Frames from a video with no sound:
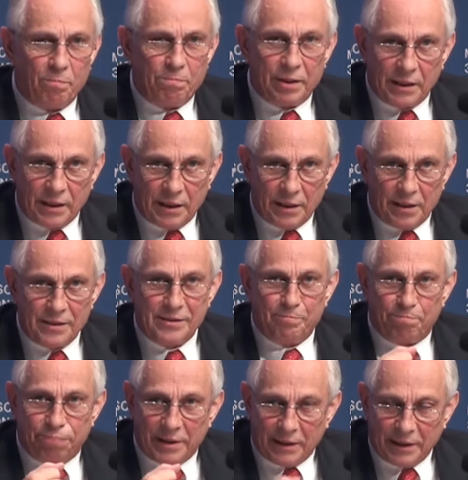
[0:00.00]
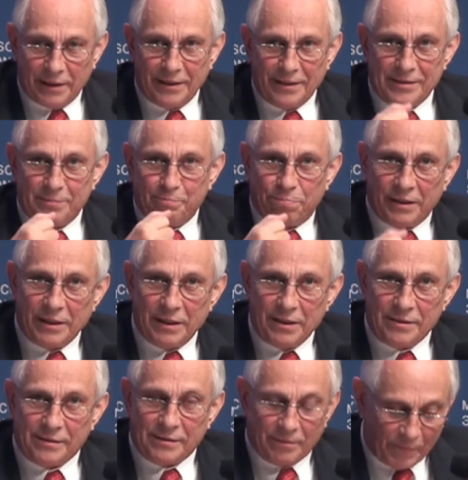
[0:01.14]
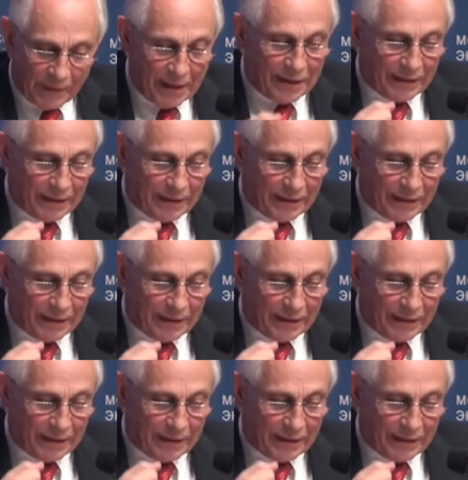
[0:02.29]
please, please, please